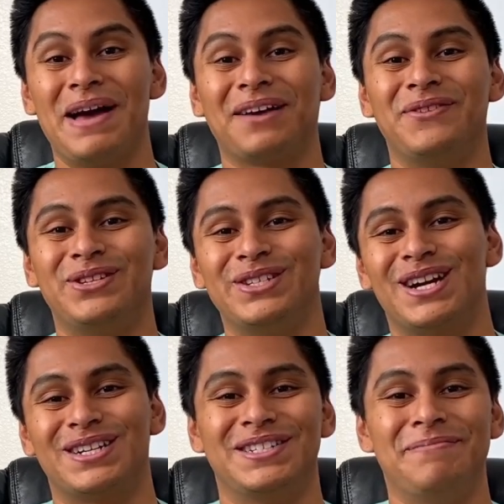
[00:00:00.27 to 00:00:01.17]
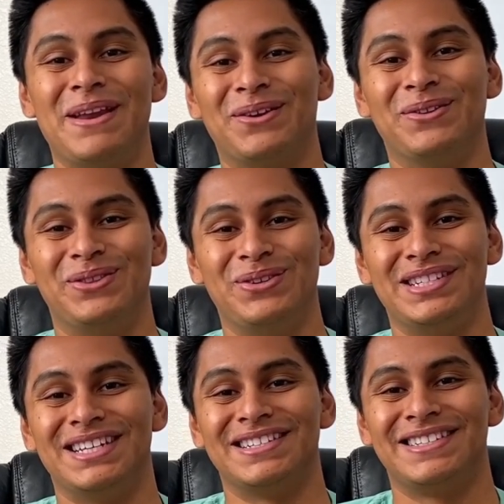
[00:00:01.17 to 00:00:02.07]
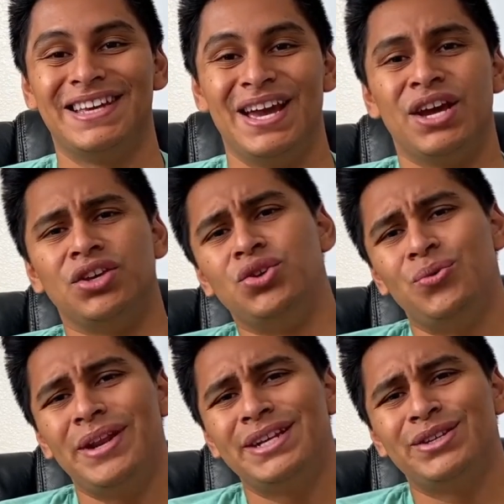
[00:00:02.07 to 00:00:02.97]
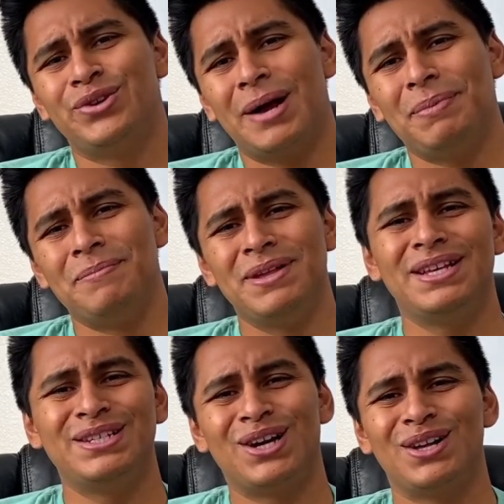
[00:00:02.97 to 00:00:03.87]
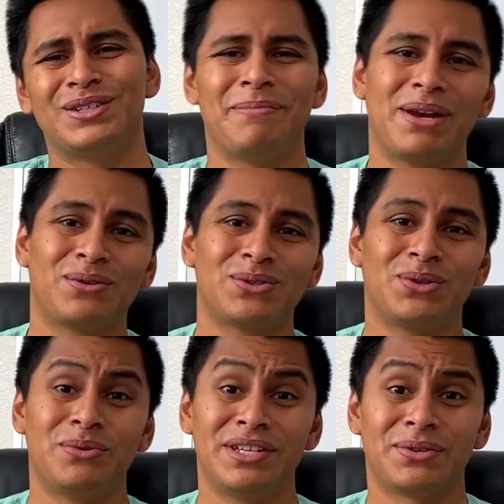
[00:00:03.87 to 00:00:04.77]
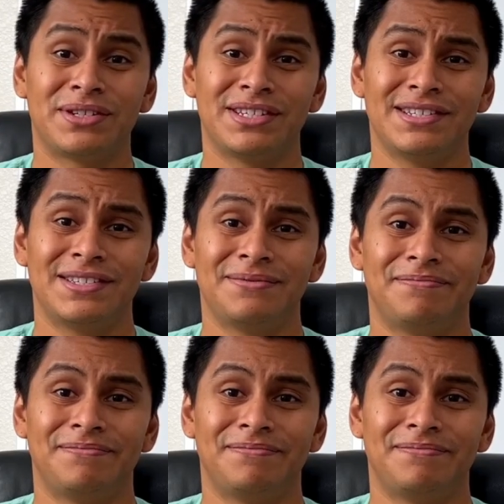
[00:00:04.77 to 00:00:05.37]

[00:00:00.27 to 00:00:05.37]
back, future doctors and medical enthusiasts. You ready to drop a million dollars in medical school resources?